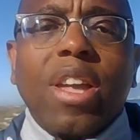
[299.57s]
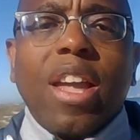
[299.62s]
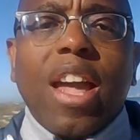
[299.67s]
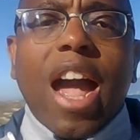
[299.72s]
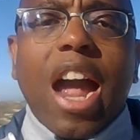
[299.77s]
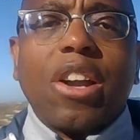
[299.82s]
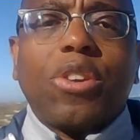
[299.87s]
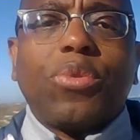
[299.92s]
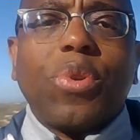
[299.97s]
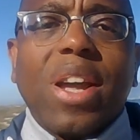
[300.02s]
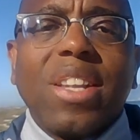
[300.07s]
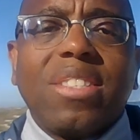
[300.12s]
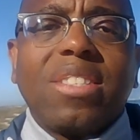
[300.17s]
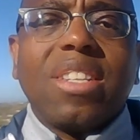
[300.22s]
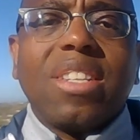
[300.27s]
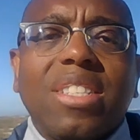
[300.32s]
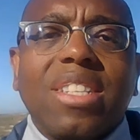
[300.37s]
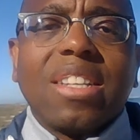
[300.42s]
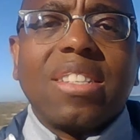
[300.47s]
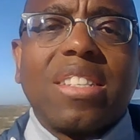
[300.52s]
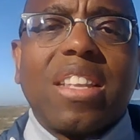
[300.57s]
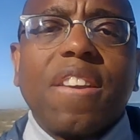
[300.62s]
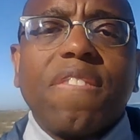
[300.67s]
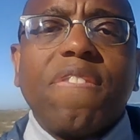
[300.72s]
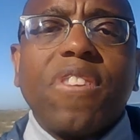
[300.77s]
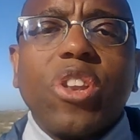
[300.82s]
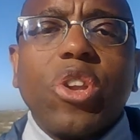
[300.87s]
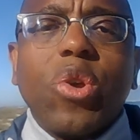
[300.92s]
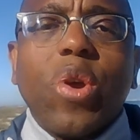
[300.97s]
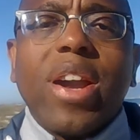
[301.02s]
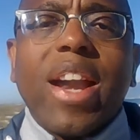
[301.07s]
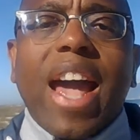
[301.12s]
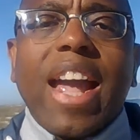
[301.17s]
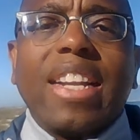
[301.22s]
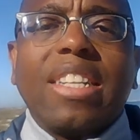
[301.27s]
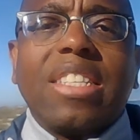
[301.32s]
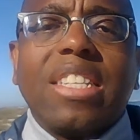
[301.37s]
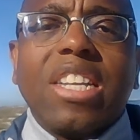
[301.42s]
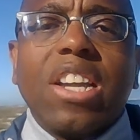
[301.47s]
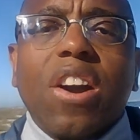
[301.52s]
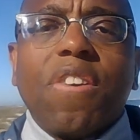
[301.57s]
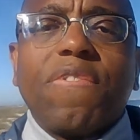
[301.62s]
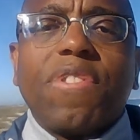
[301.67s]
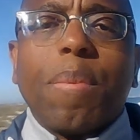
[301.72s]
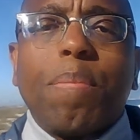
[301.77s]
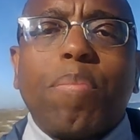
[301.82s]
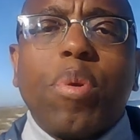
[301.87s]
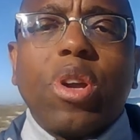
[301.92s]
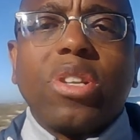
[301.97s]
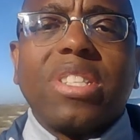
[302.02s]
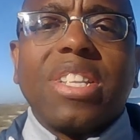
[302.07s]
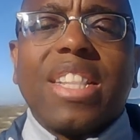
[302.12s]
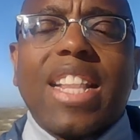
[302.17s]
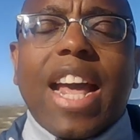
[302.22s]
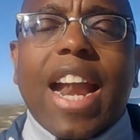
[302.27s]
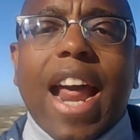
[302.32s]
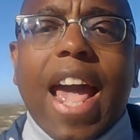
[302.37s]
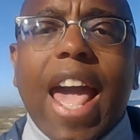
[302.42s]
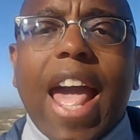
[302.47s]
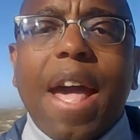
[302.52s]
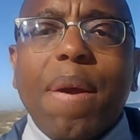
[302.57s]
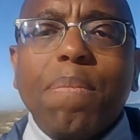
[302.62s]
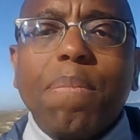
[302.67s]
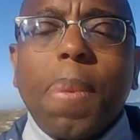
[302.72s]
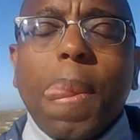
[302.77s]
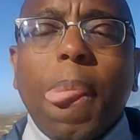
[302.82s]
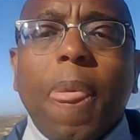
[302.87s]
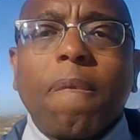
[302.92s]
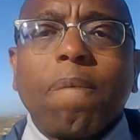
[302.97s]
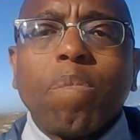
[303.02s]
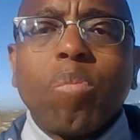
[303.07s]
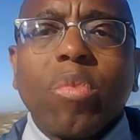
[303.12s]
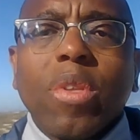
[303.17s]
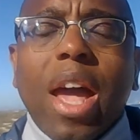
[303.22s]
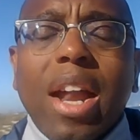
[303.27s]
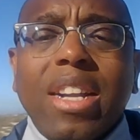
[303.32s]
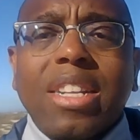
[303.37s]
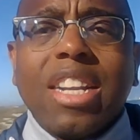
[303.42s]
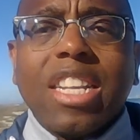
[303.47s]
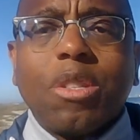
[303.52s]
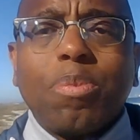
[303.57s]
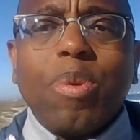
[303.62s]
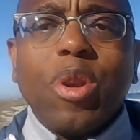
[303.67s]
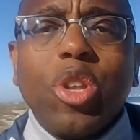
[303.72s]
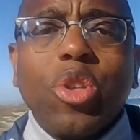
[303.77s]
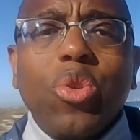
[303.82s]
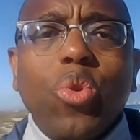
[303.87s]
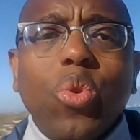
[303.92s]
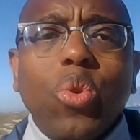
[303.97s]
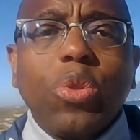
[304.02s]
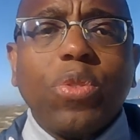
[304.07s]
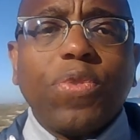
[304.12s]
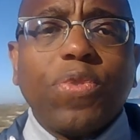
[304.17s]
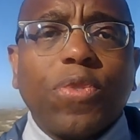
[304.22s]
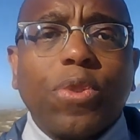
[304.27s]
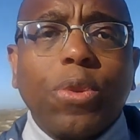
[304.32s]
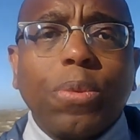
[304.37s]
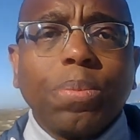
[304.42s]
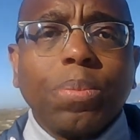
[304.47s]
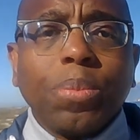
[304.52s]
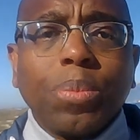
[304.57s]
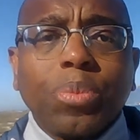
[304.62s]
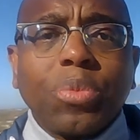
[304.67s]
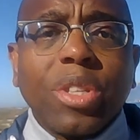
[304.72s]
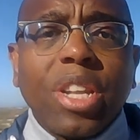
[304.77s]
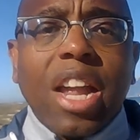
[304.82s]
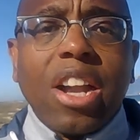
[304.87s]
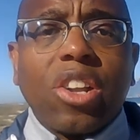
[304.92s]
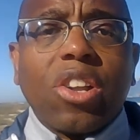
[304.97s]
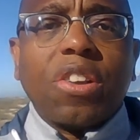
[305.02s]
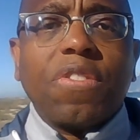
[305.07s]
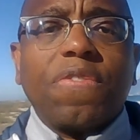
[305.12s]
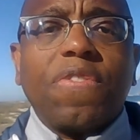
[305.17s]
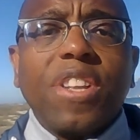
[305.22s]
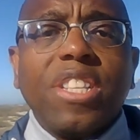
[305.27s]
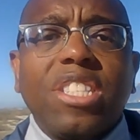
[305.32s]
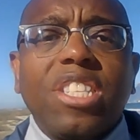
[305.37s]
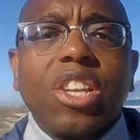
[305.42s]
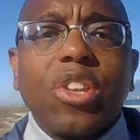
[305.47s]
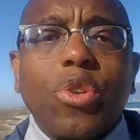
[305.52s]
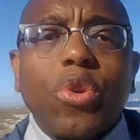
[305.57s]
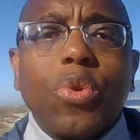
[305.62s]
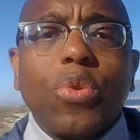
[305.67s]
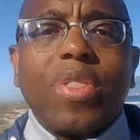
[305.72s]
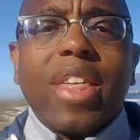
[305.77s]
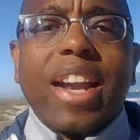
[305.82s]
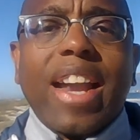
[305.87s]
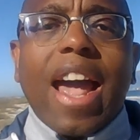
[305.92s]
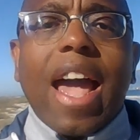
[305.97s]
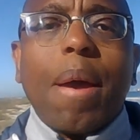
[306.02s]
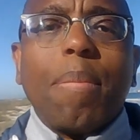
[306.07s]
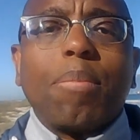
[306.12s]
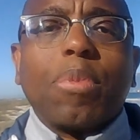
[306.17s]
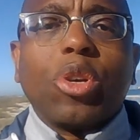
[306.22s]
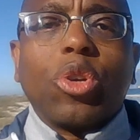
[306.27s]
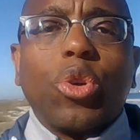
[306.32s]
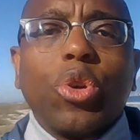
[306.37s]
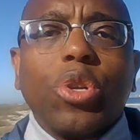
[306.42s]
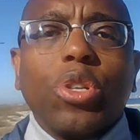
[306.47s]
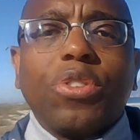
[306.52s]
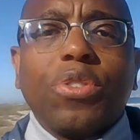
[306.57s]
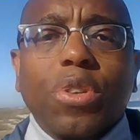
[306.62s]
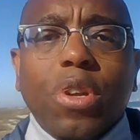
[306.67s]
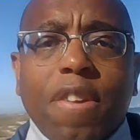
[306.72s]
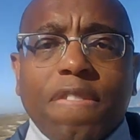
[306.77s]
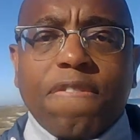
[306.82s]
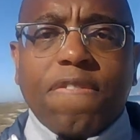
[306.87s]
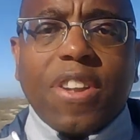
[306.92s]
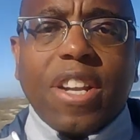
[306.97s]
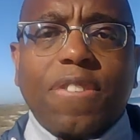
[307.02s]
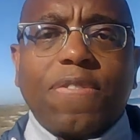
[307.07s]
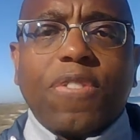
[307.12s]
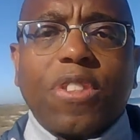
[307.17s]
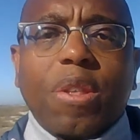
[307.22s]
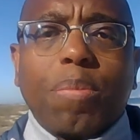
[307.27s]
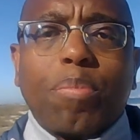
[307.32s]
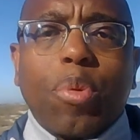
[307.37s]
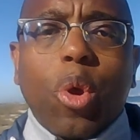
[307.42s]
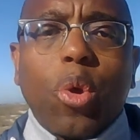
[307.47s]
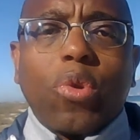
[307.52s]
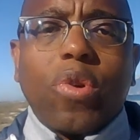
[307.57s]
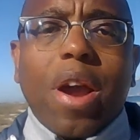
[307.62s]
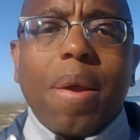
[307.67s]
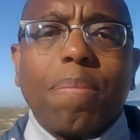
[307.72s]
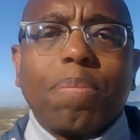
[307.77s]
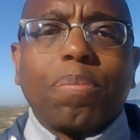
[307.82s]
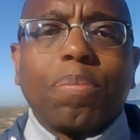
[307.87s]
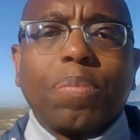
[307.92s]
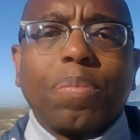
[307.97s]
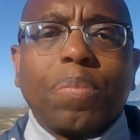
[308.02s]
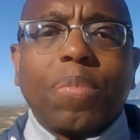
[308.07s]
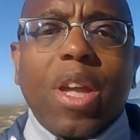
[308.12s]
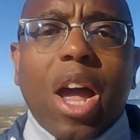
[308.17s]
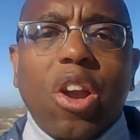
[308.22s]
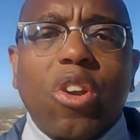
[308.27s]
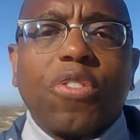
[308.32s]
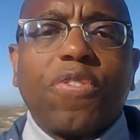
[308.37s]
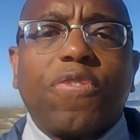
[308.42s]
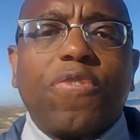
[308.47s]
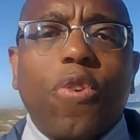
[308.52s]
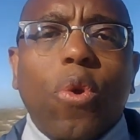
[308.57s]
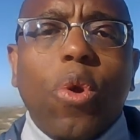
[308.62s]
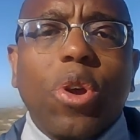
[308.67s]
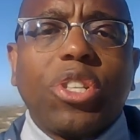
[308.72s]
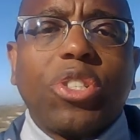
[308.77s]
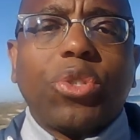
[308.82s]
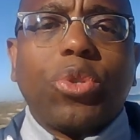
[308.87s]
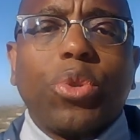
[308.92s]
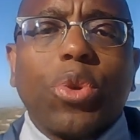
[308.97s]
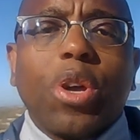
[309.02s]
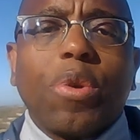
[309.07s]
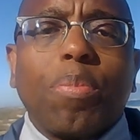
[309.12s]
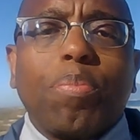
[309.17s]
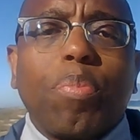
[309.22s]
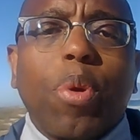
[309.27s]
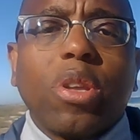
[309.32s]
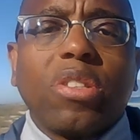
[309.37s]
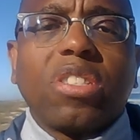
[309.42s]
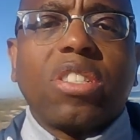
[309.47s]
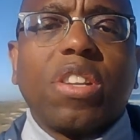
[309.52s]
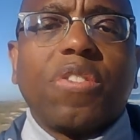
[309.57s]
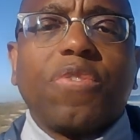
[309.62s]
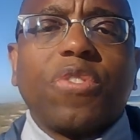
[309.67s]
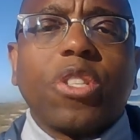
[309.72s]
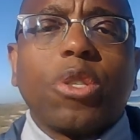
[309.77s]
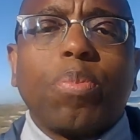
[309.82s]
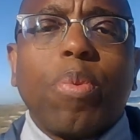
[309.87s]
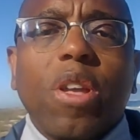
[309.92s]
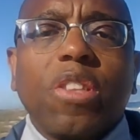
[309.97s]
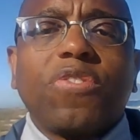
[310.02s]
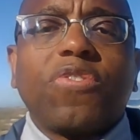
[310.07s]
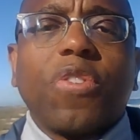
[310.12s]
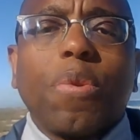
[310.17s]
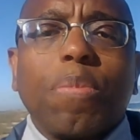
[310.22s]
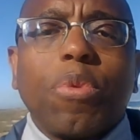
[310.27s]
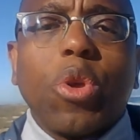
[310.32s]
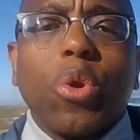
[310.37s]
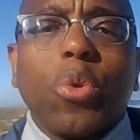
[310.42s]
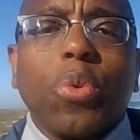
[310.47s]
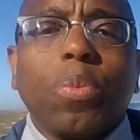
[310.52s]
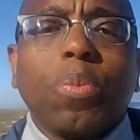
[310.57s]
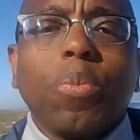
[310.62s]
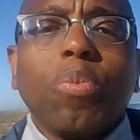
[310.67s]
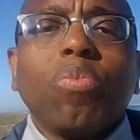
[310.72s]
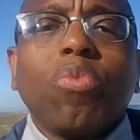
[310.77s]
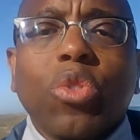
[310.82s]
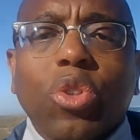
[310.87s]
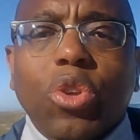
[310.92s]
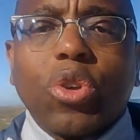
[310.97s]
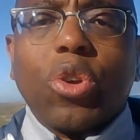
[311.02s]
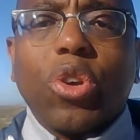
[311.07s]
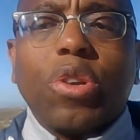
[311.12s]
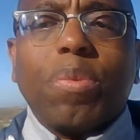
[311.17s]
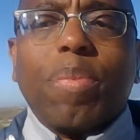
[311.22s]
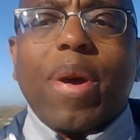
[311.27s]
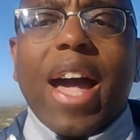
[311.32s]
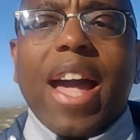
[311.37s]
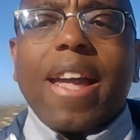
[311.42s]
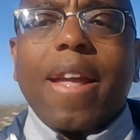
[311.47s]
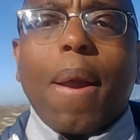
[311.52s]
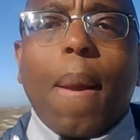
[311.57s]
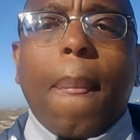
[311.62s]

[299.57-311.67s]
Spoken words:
I trust has given you an idea of the person that I am, and it has been useful in convincing you that I'm a good fit for the program. I look forward to a positive response from you. Goodbye.